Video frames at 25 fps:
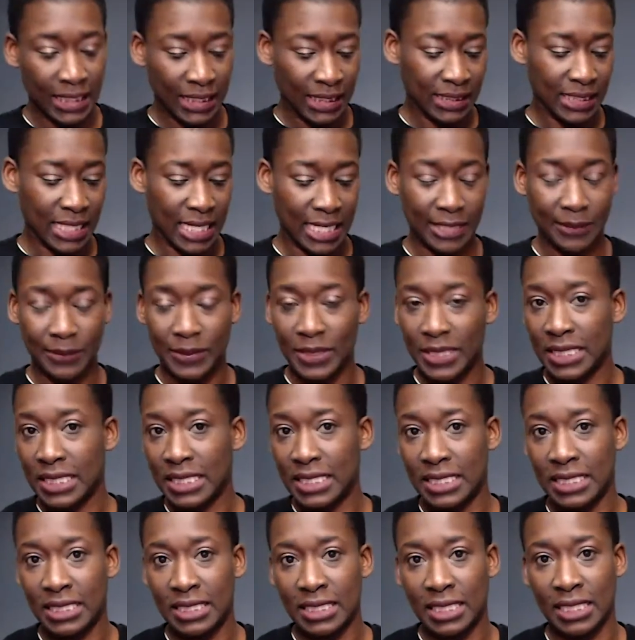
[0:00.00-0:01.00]

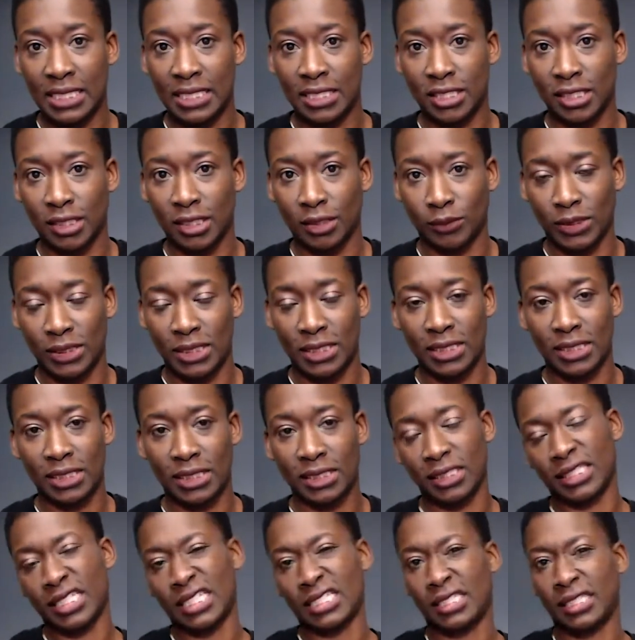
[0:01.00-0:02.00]
Diabetes and insulin
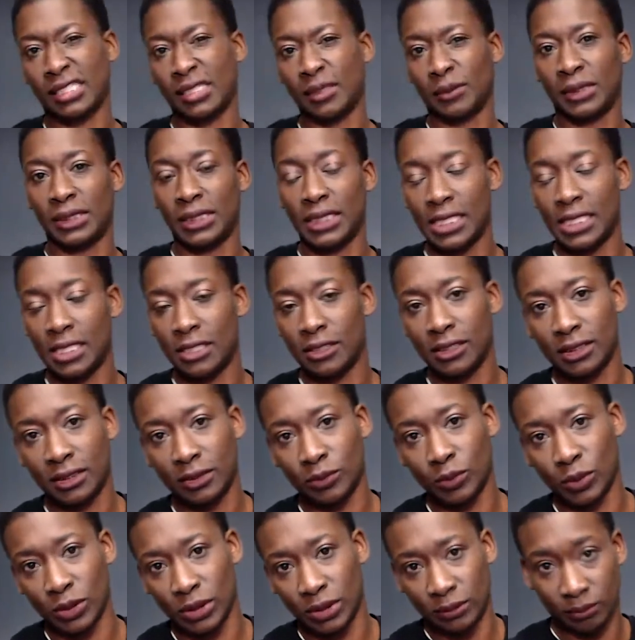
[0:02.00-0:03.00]
resistance, that's something else
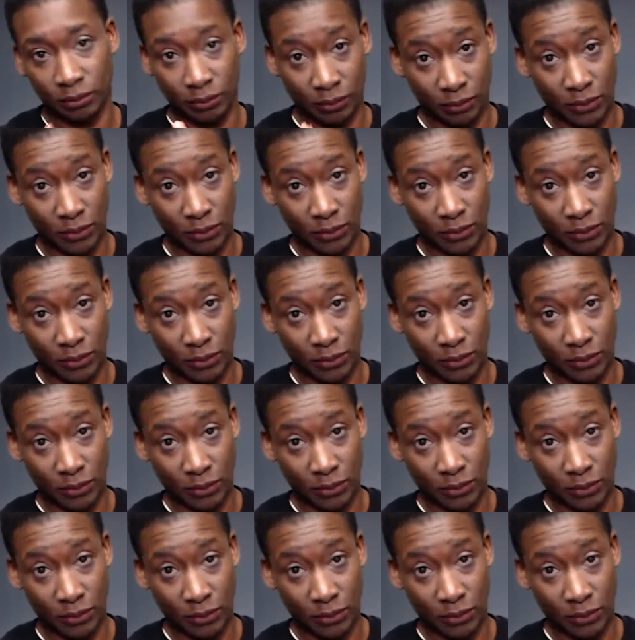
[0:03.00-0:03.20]
where